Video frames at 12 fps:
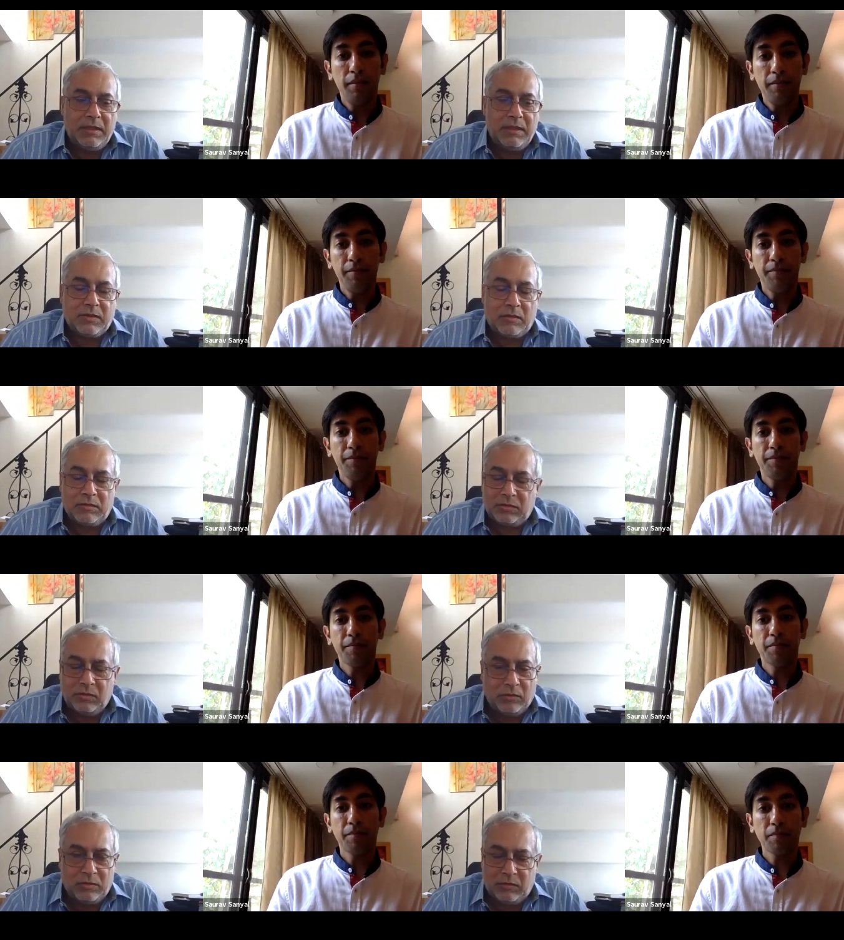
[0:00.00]
Speaker 1: so
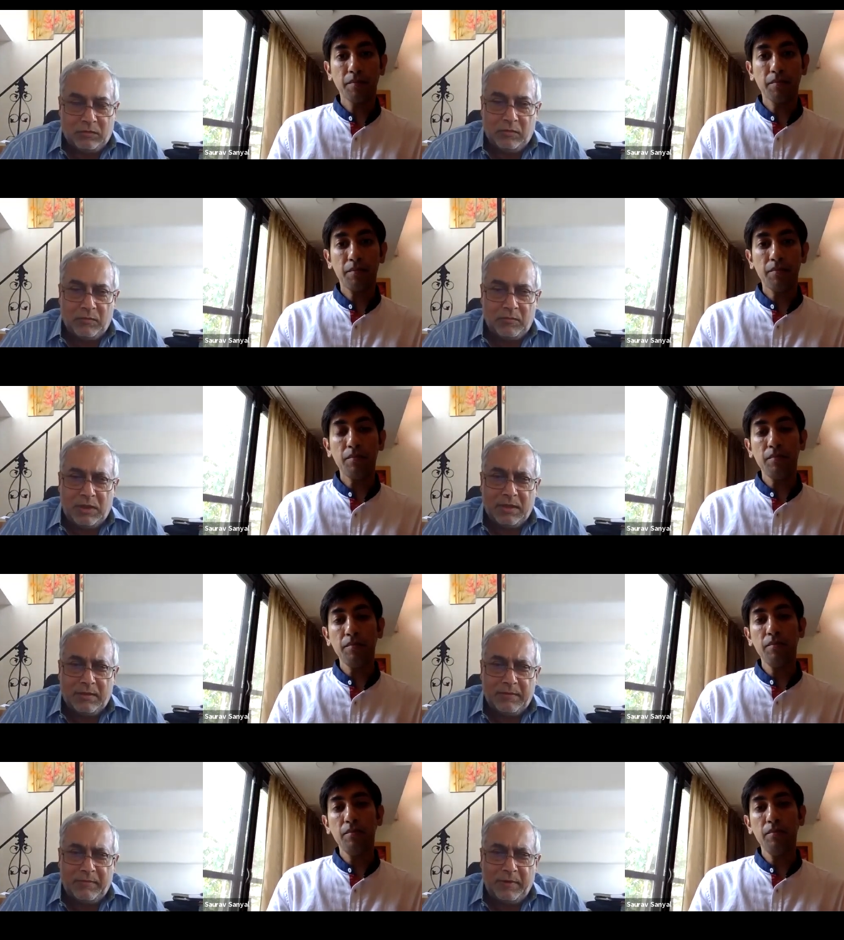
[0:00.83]
to, to
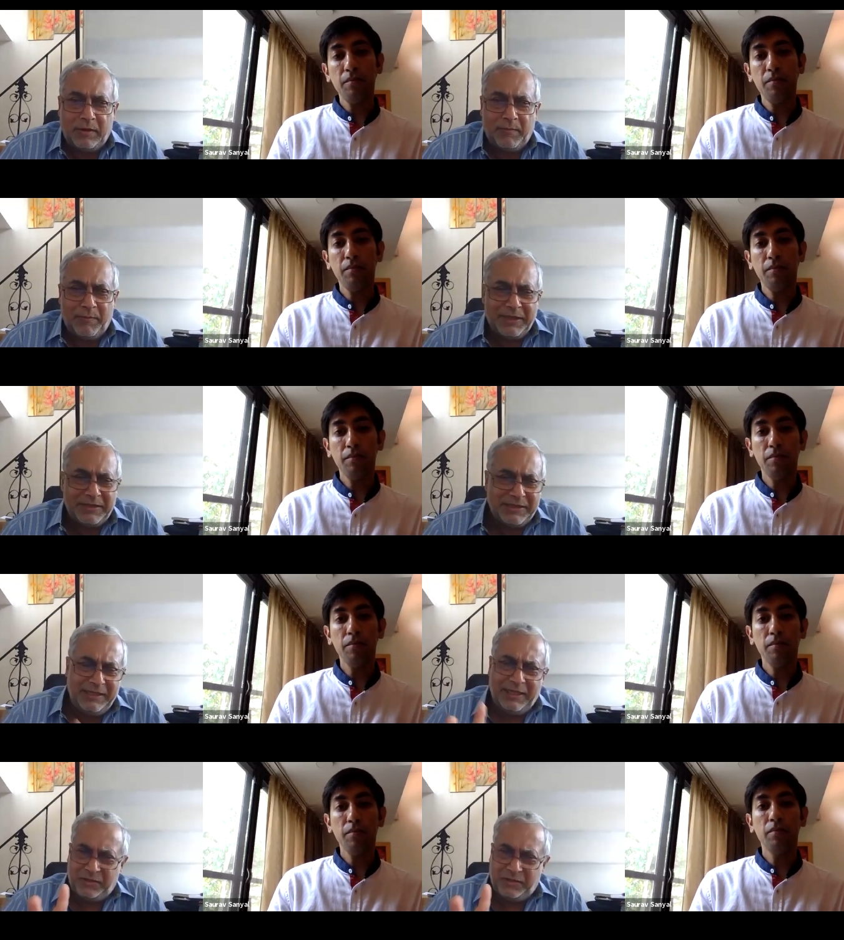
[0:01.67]
uh, basically
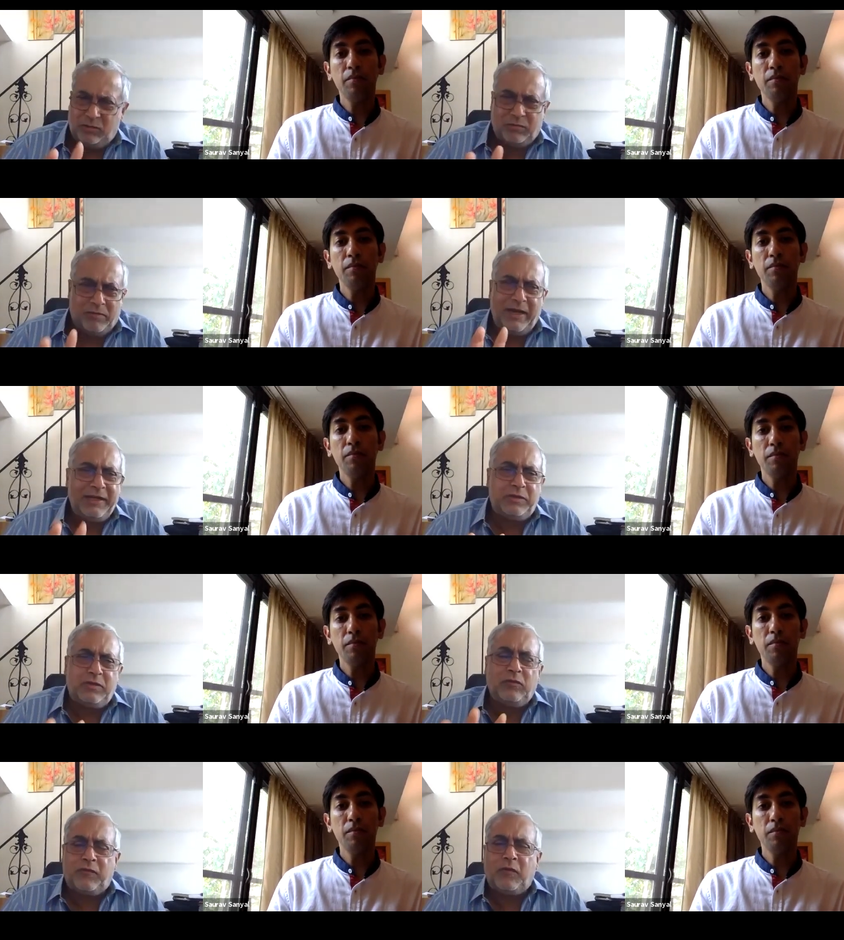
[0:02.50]
there's really
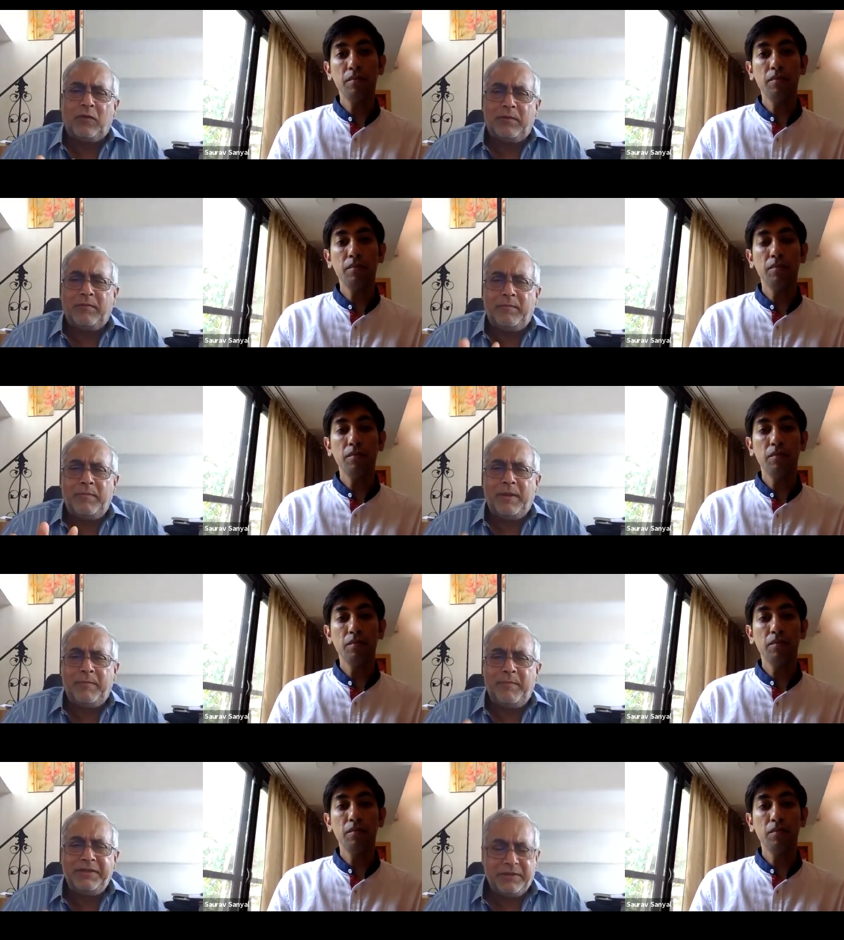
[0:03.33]
two
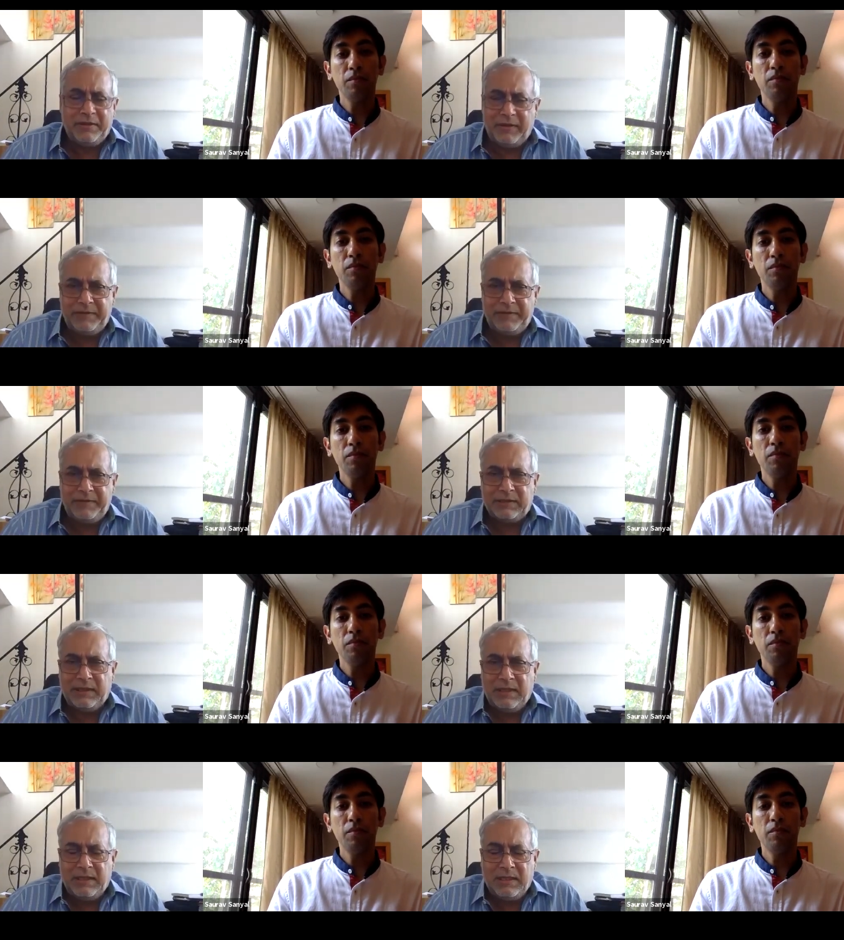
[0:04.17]
major
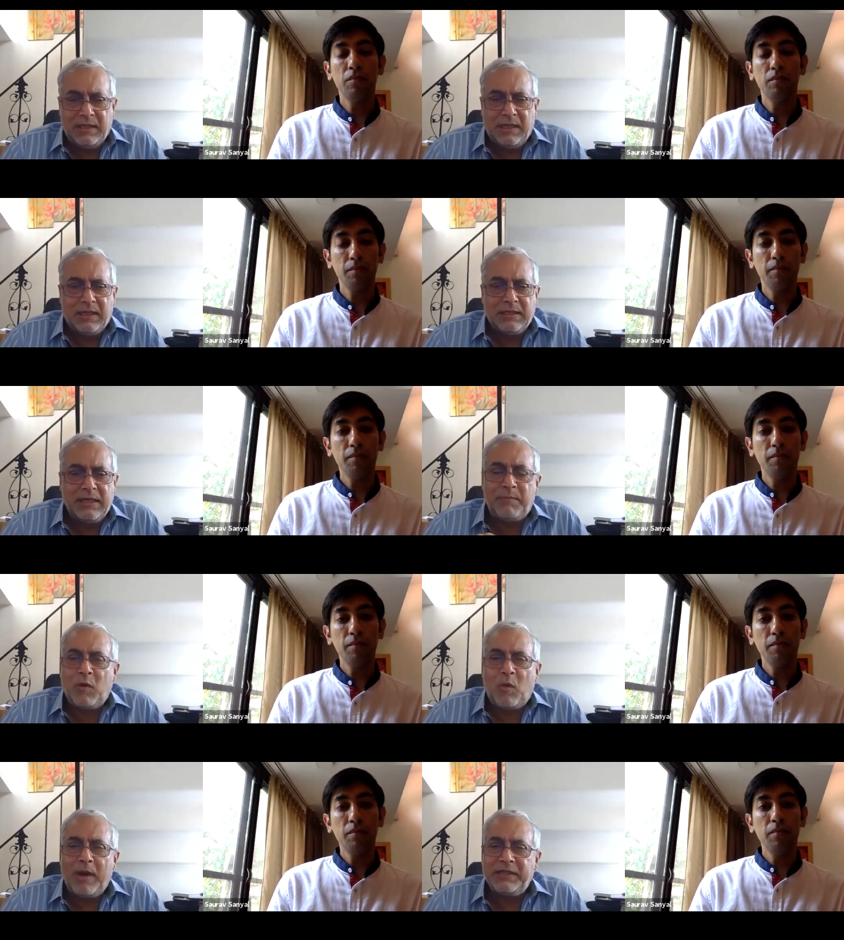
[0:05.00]
areas
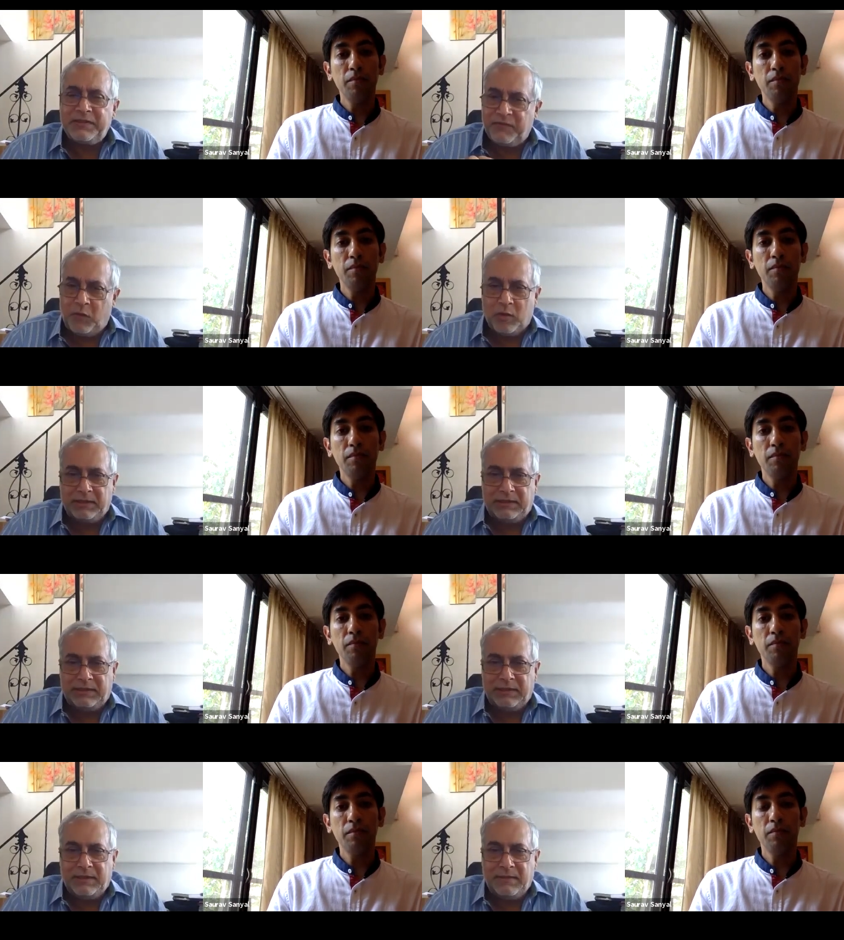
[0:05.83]
number one is
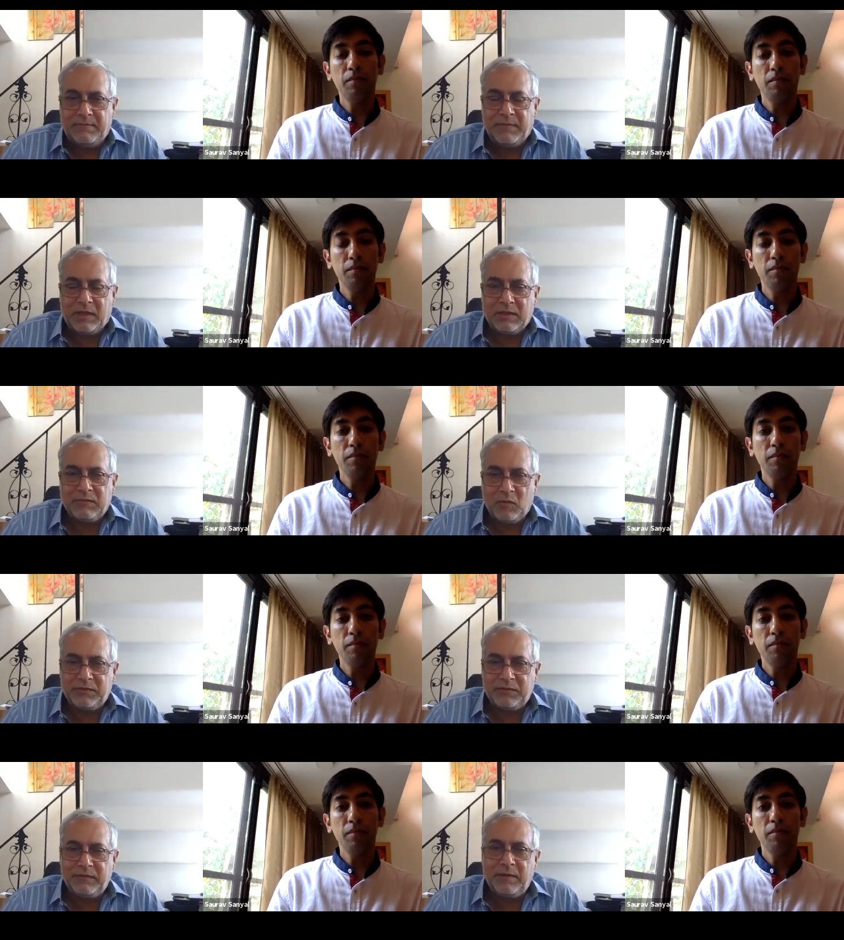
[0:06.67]
focus because
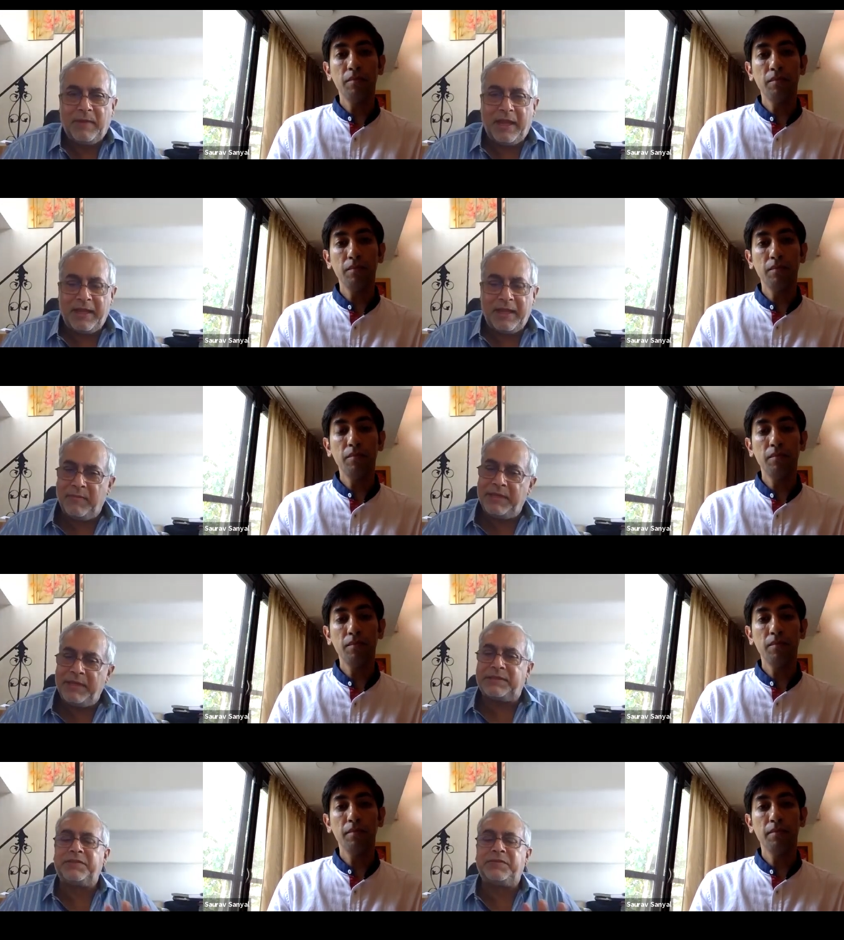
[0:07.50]
most of them had
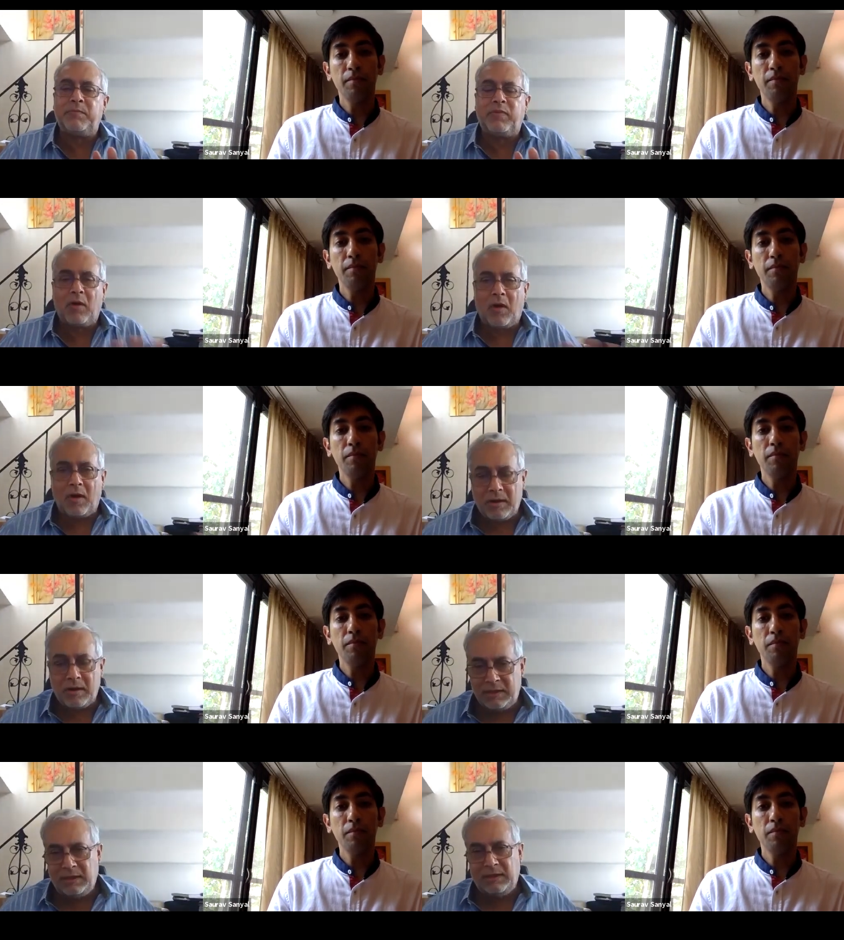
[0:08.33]
made such
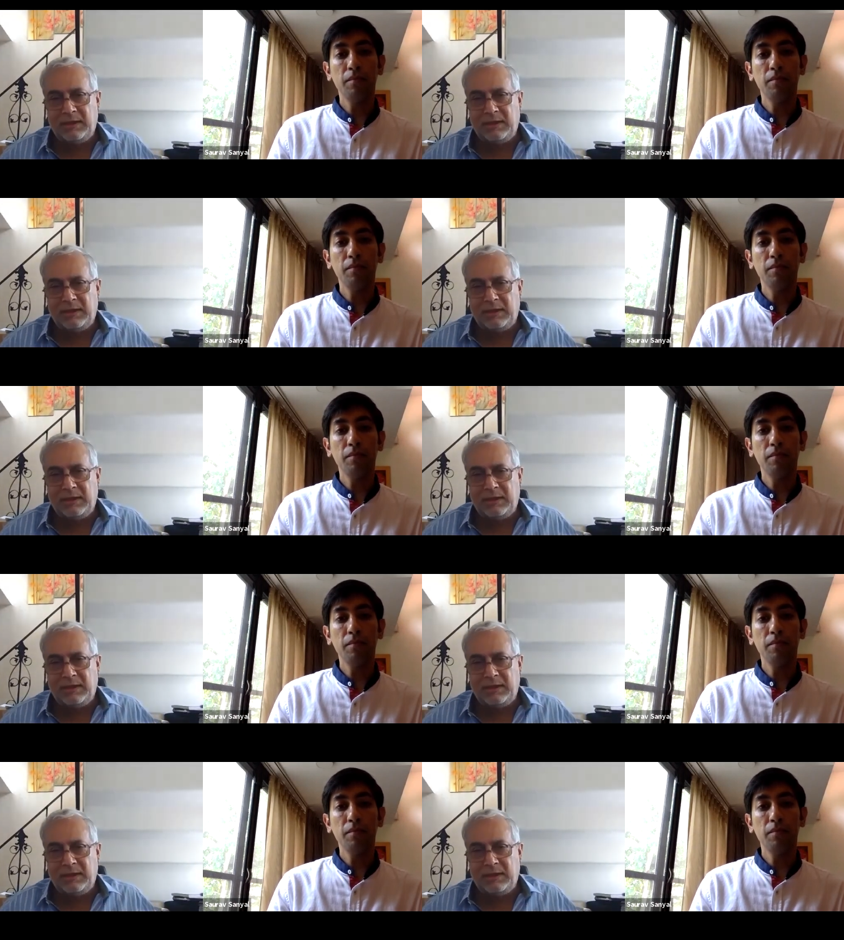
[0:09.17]
broad